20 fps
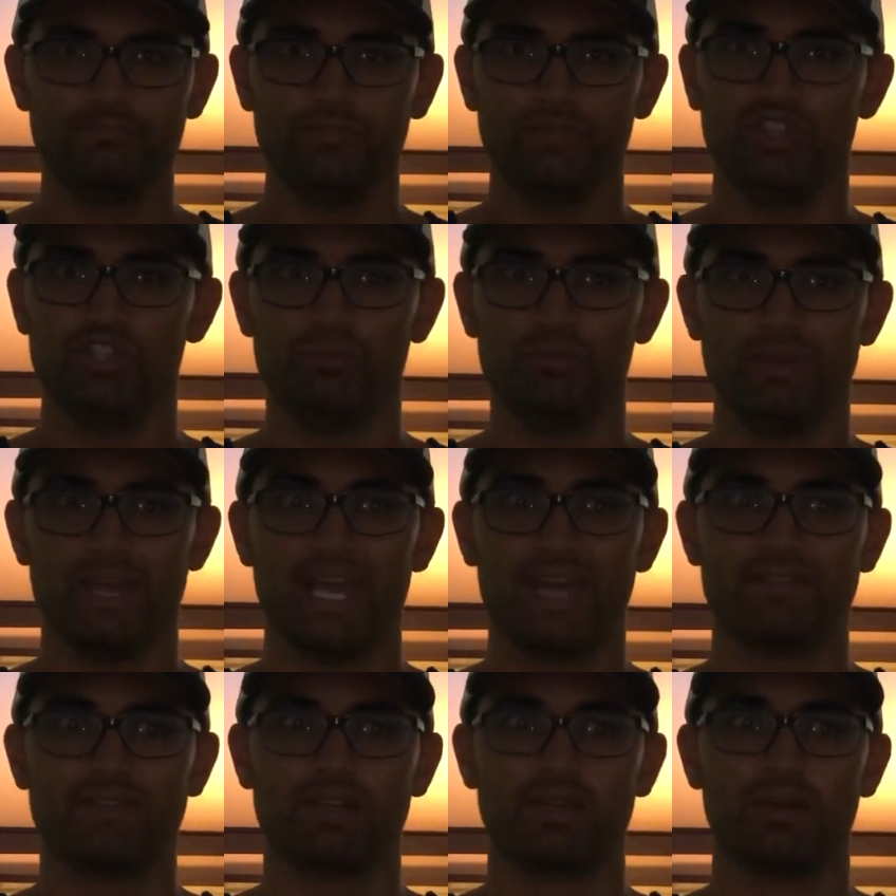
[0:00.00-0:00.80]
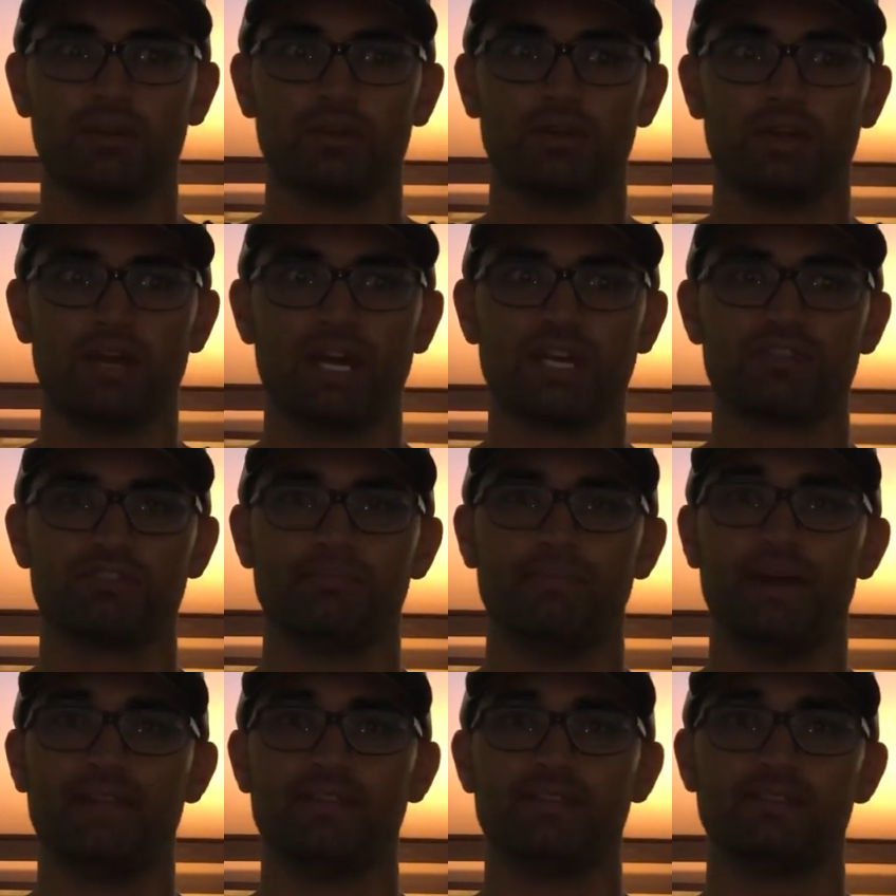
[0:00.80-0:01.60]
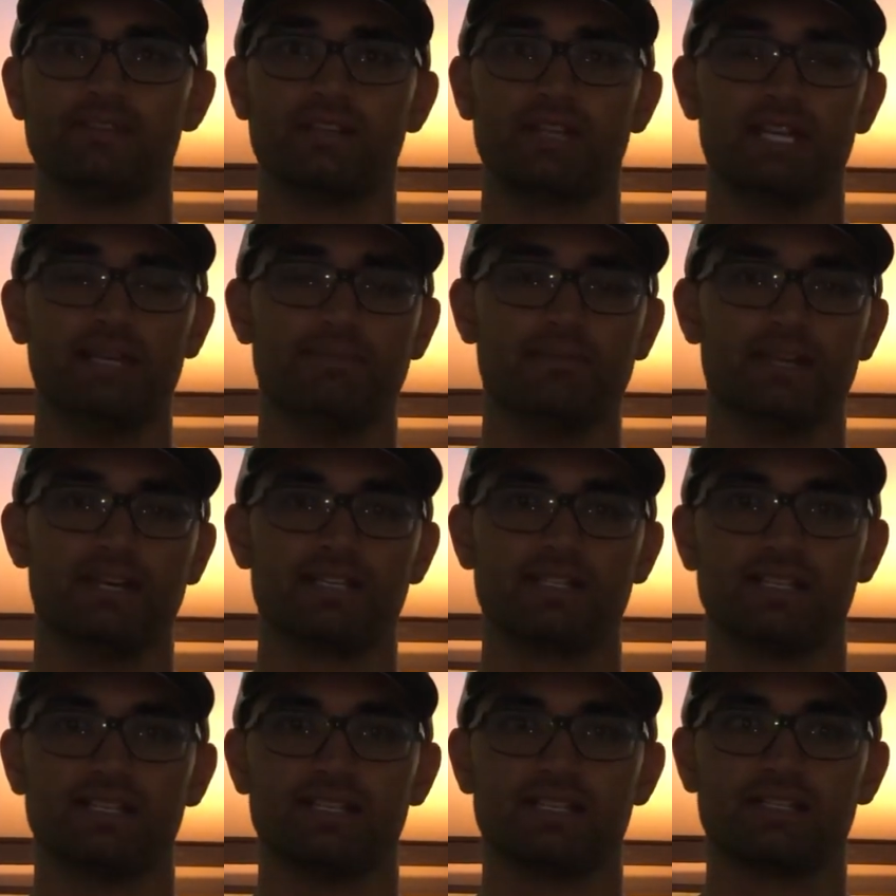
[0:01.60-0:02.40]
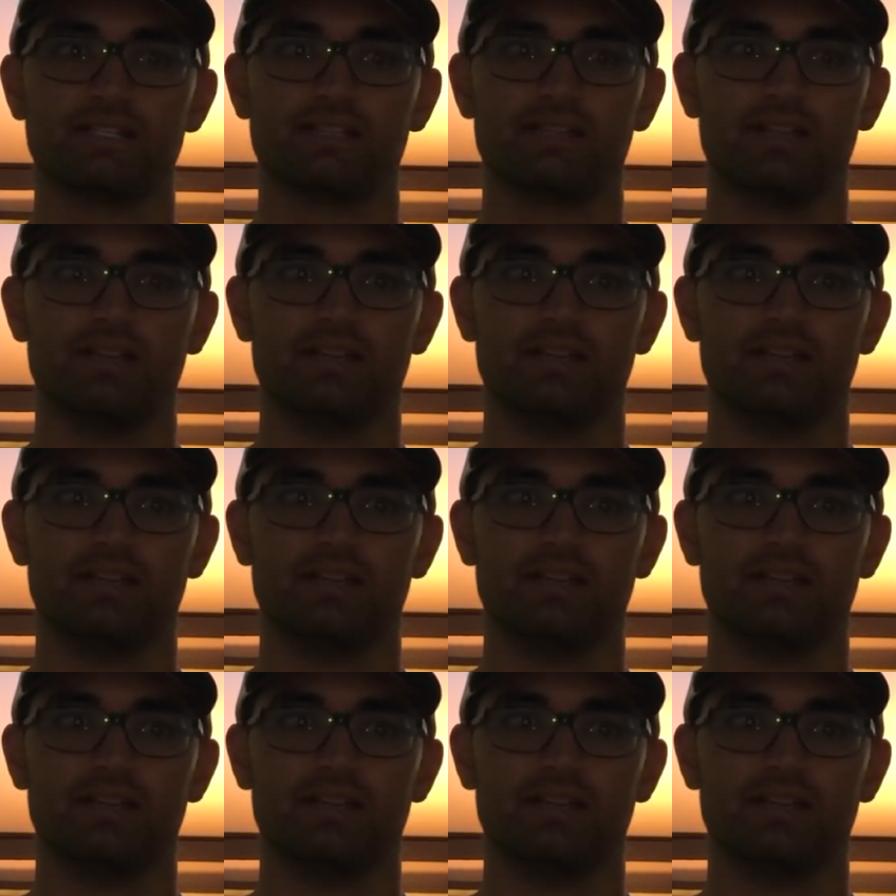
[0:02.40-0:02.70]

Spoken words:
you may have to go to extra methods to keep discus.